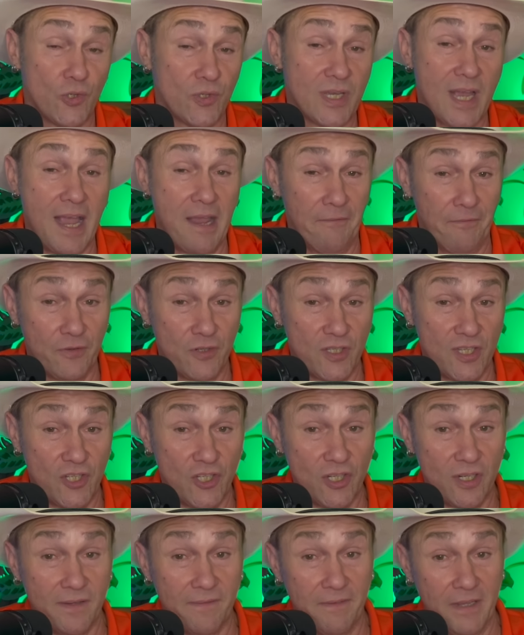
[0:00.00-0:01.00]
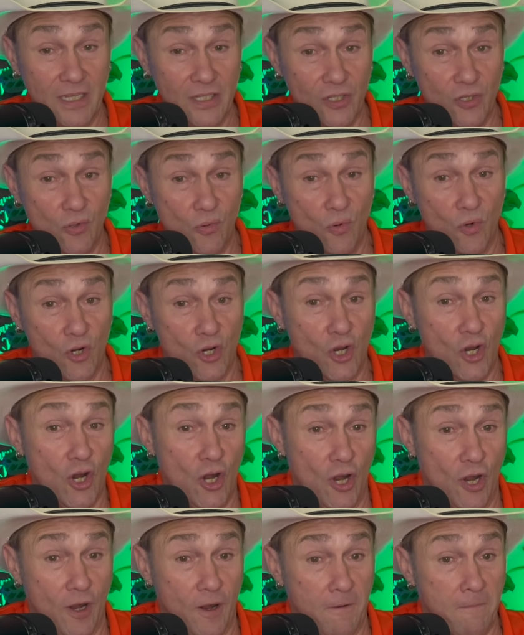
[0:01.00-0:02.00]
time for such an event to
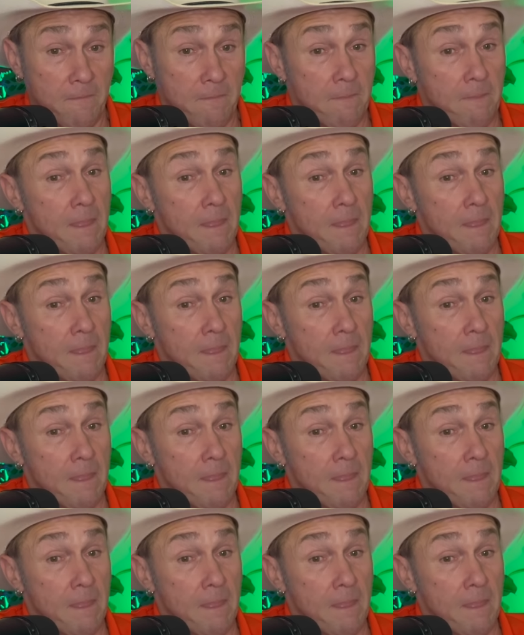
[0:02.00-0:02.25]
occur.